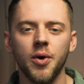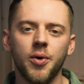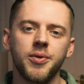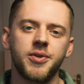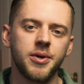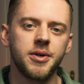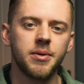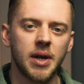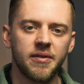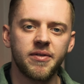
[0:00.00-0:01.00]
or do
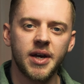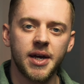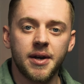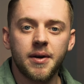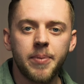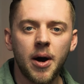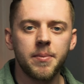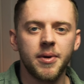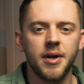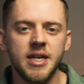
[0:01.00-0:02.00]
you live in an
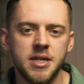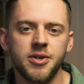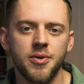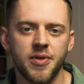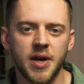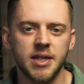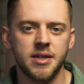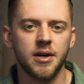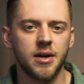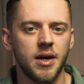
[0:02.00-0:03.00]
apartment? These two things
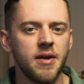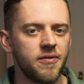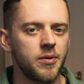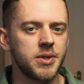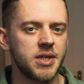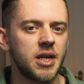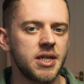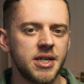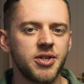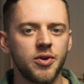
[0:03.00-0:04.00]
are going to influence the
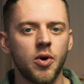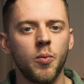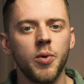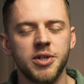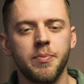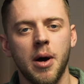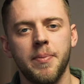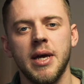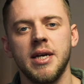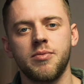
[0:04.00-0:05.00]
decision on which
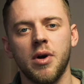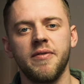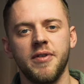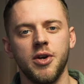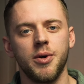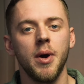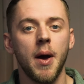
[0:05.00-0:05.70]
puppy is right for you